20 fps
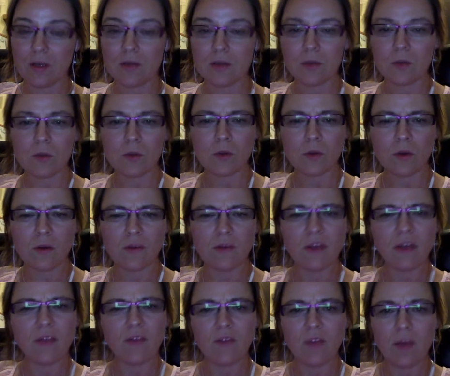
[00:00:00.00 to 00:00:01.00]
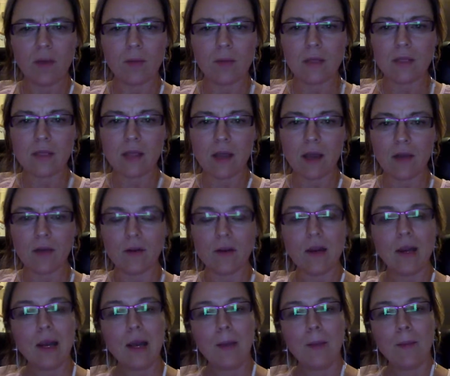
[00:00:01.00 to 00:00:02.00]
So it's sort of like family style.
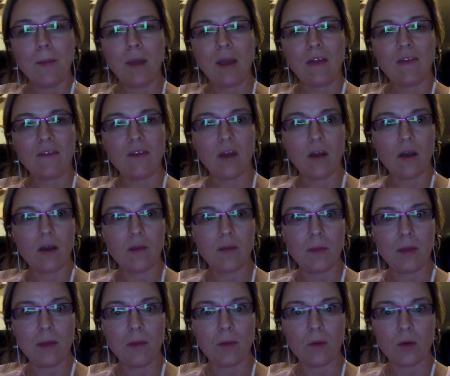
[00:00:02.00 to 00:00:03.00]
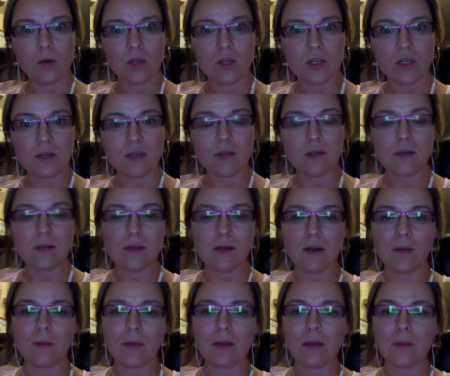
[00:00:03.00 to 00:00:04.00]
Make very big portions, they sit
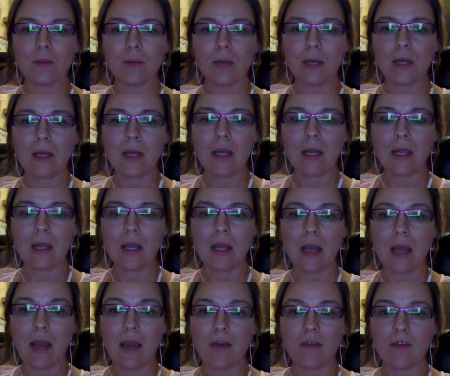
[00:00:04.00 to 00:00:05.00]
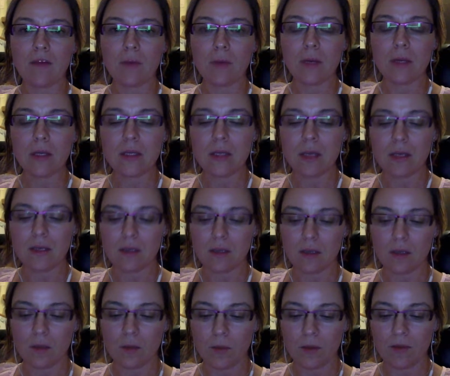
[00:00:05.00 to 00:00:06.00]
them on the plate, and then everybody takes a
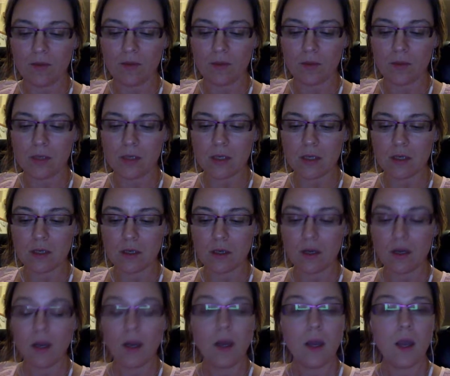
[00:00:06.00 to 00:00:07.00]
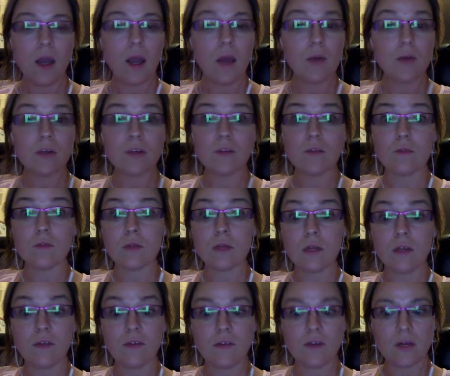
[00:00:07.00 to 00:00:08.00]
little bit from the center. It was a
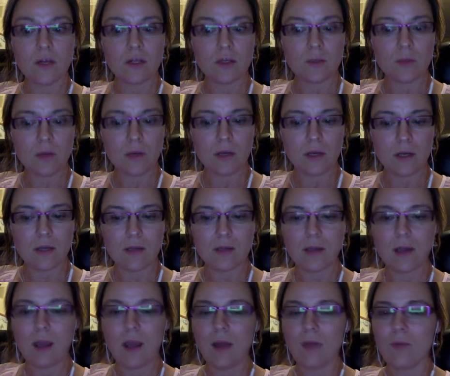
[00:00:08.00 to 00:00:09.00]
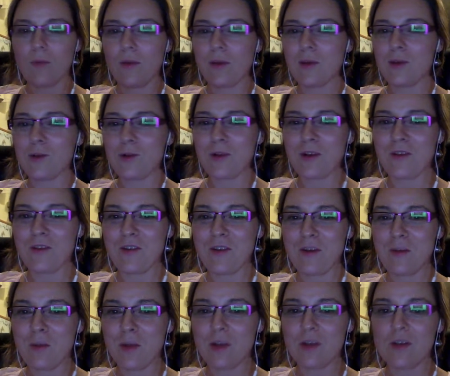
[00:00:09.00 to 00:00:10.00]
really fun experience, and we enjoyed it very
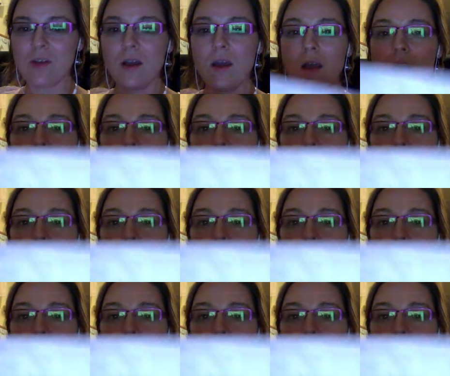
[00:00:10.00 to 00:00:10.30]
much.